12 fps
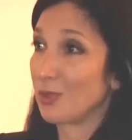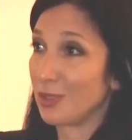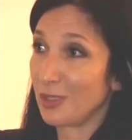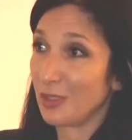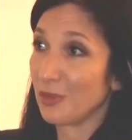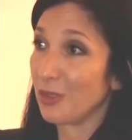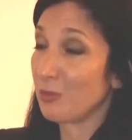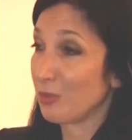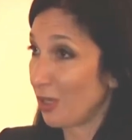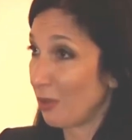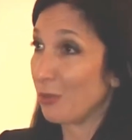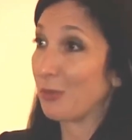within Europe,
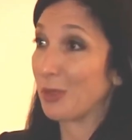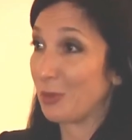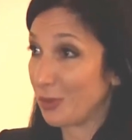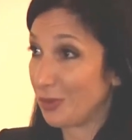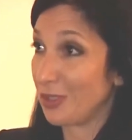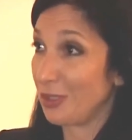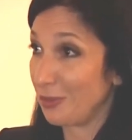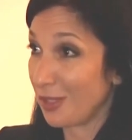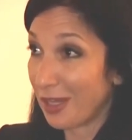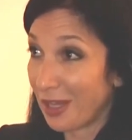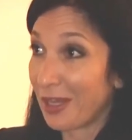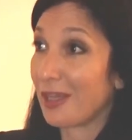probably with the
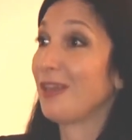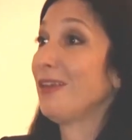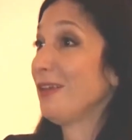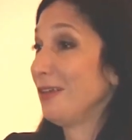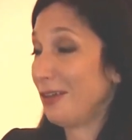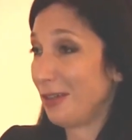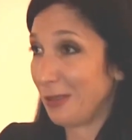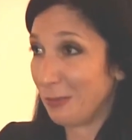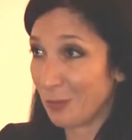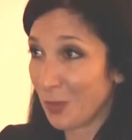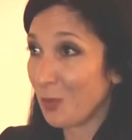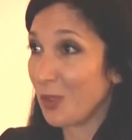UK,
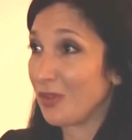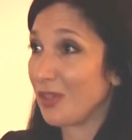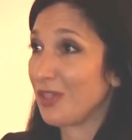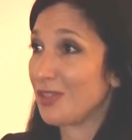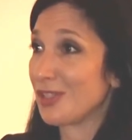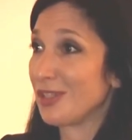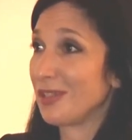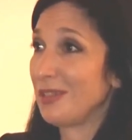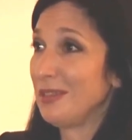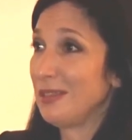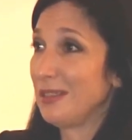with Asia.